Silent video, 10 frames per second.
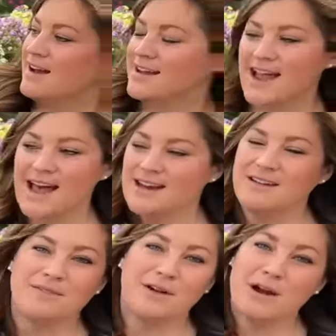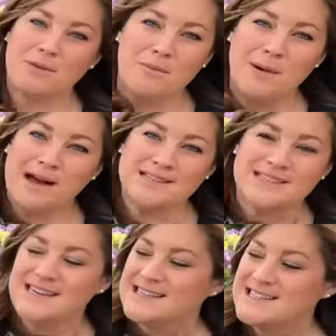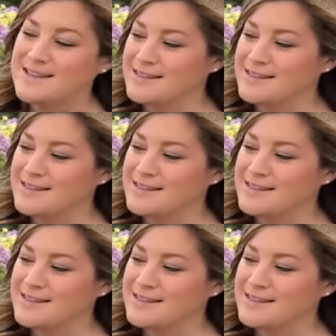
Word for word: great. Flowers all season. The